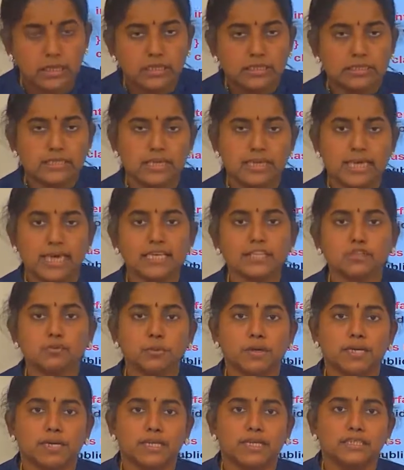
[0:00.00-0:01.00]
The next
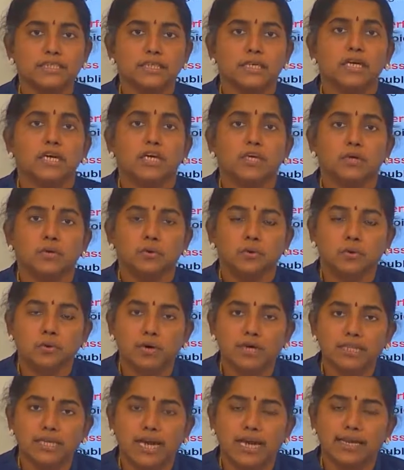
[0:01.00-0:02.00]
one is, you
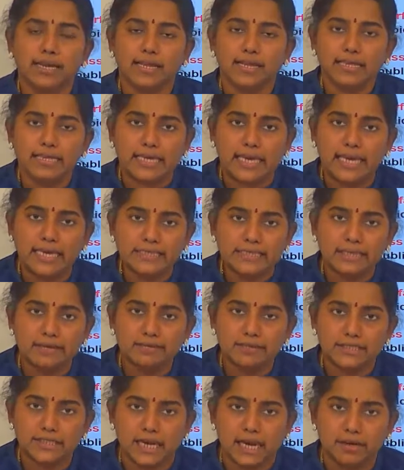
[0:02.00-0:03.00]
know that in case
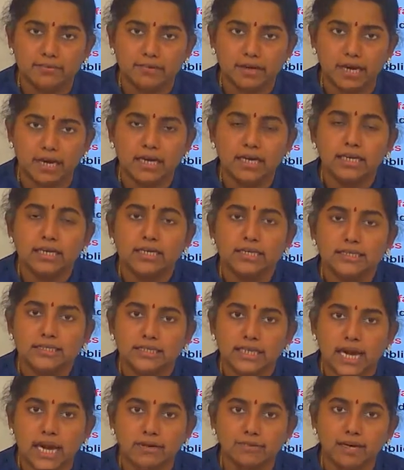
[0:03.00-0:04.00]
of Java,
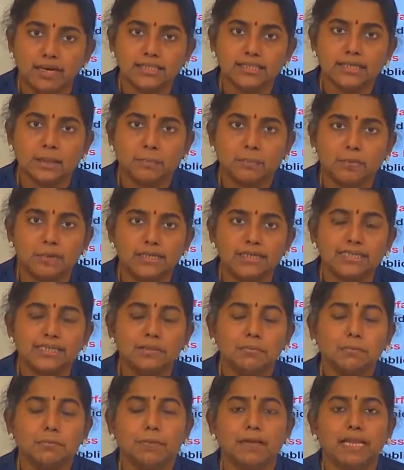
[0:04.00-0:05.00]
Java supports
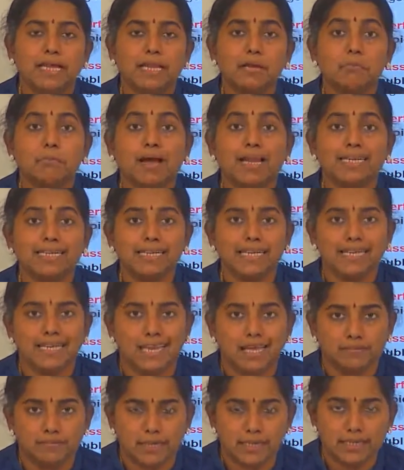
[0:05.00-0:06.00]
simple and
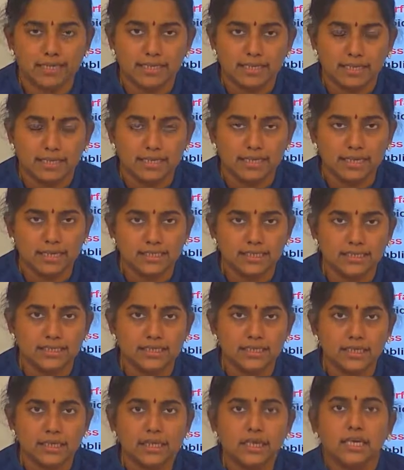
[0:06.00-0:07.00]
multi-level inheritance.
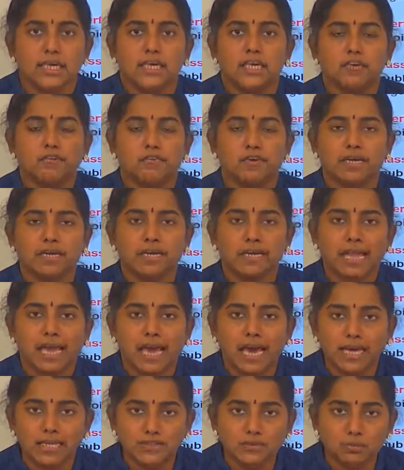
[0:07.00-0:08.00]
If a
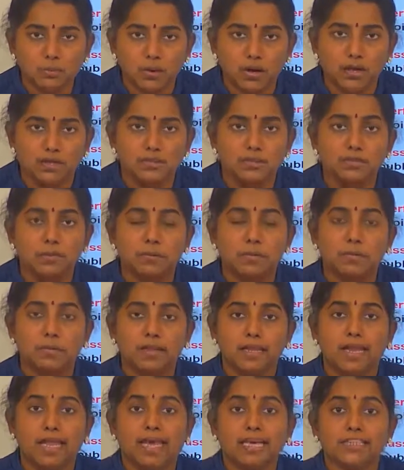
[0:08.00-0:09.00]
class wants to
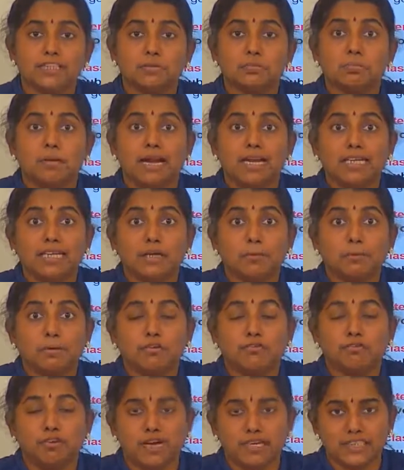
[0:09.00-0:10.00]
utilize
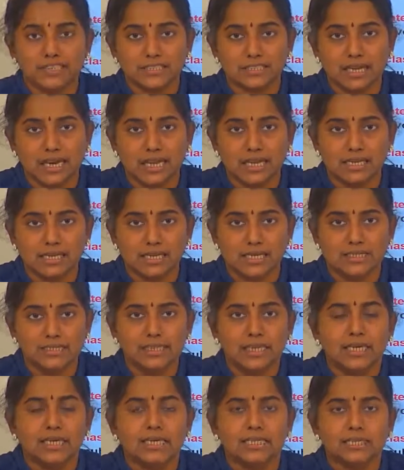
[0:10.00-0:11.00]
multiple functionalities,
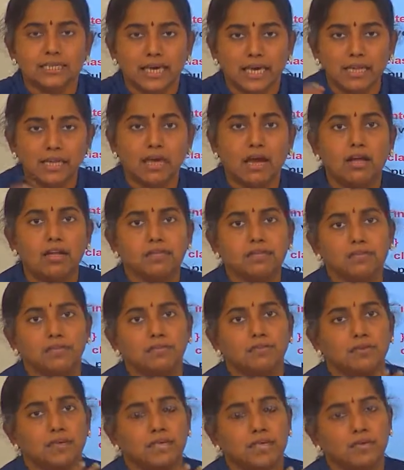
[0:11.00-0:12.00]
then
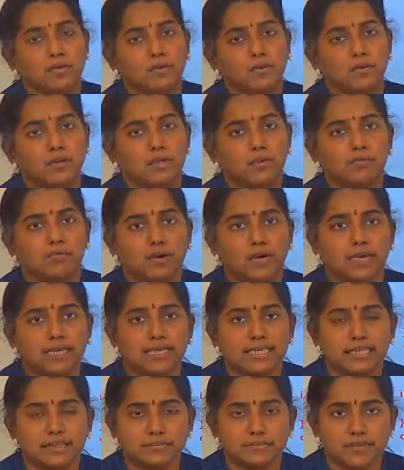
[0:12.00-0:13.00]
also we can go in for
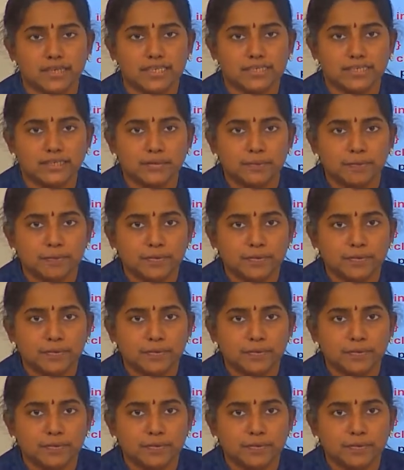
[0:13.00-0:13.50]
interface.